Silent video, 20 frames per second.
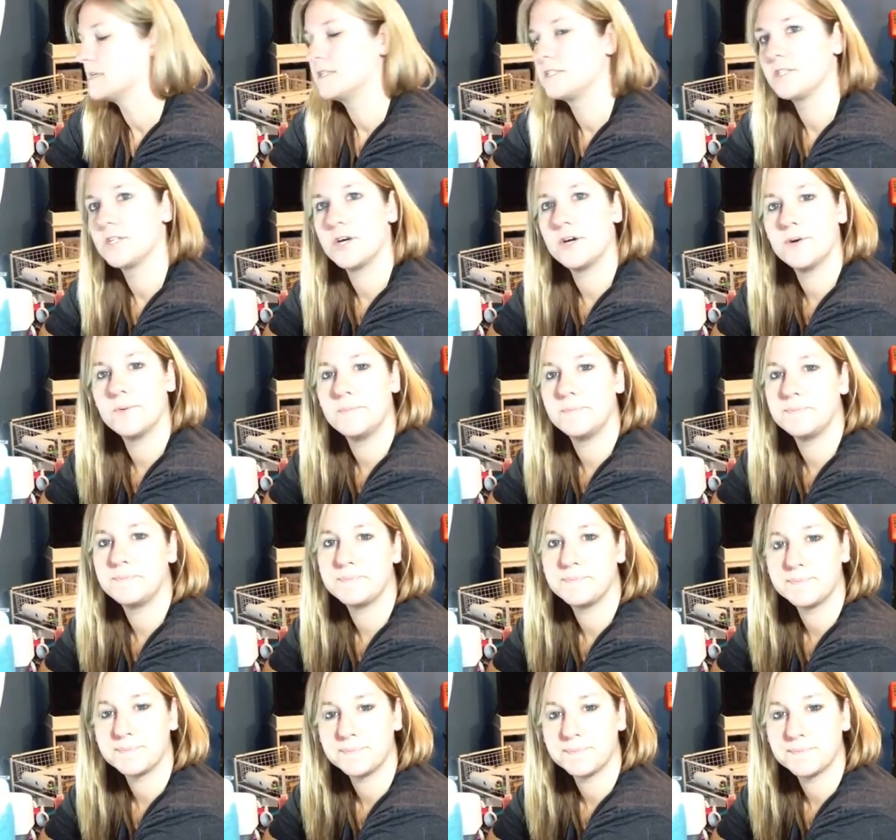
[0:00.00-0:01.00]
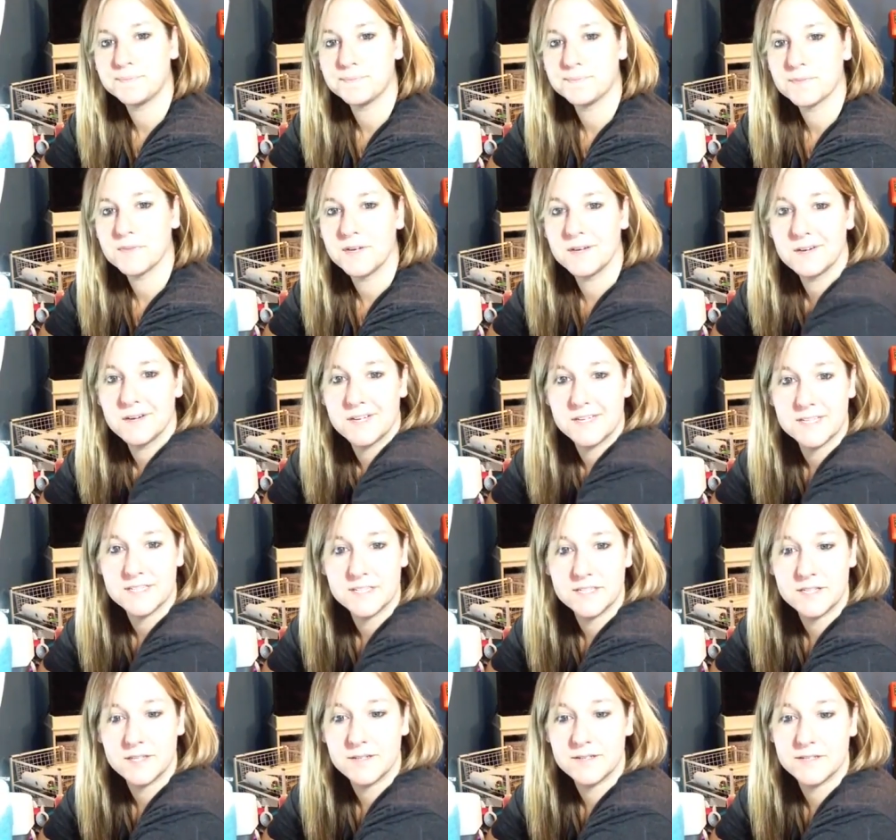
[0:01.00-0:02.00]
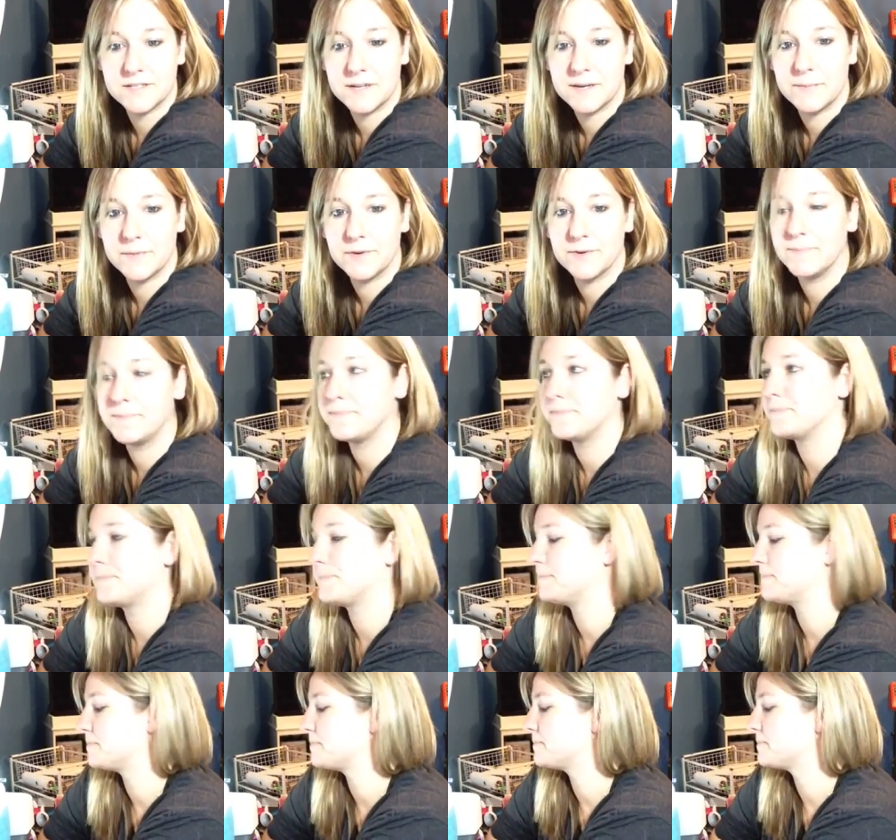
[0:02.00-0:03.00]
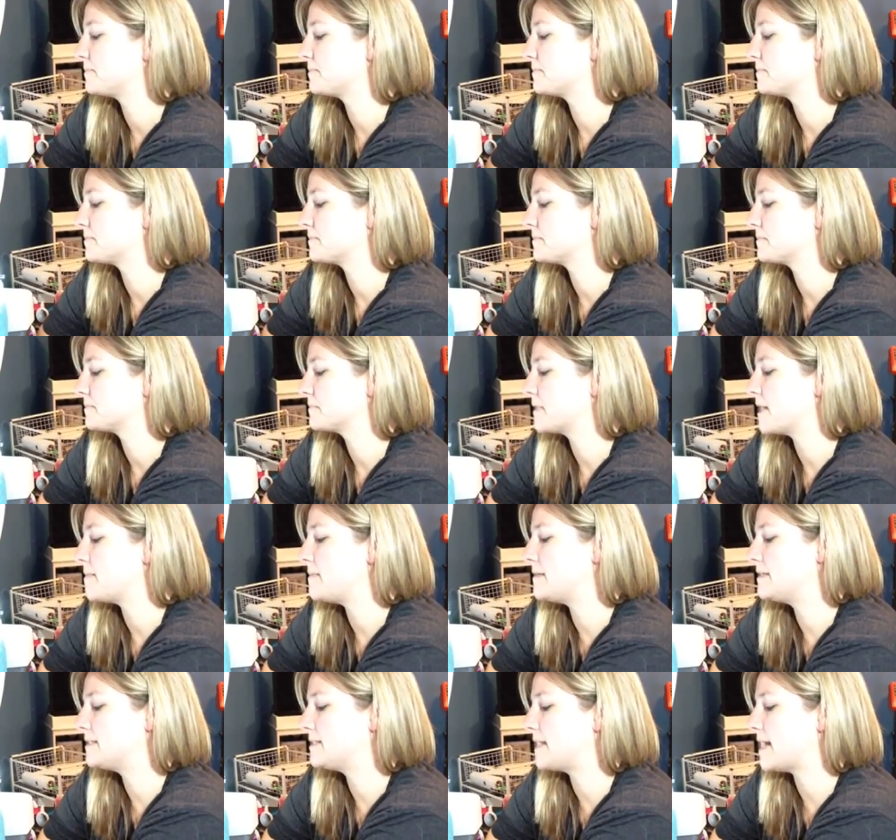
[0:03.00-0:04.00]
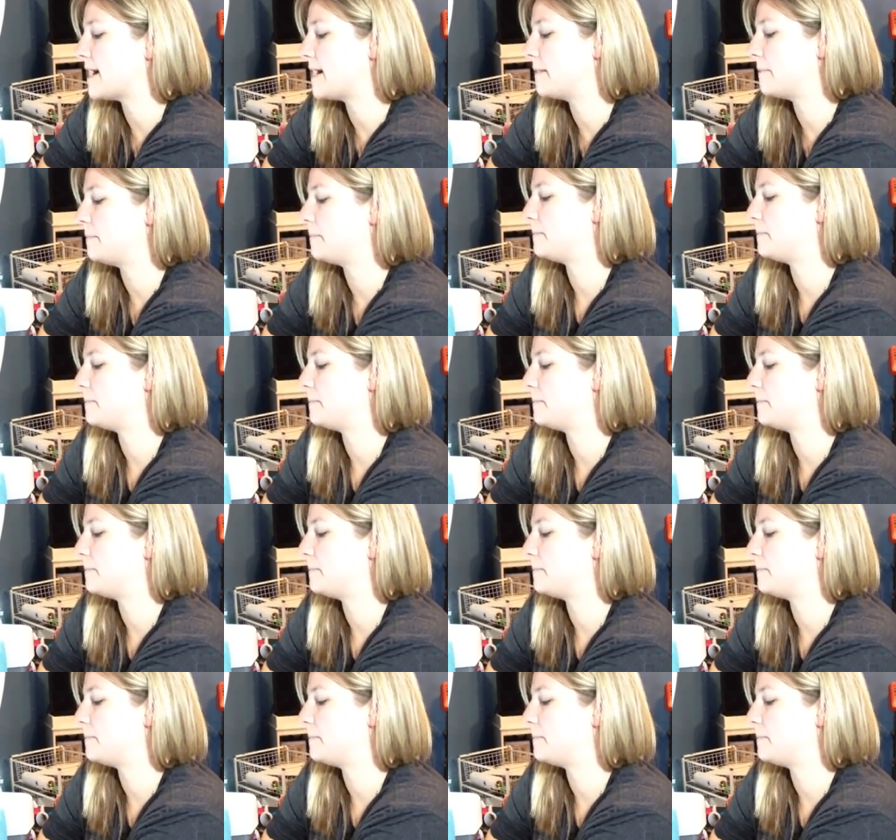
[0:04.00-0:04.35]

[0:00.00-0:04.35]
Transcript: So, I don't get to see those anymore. I miss that.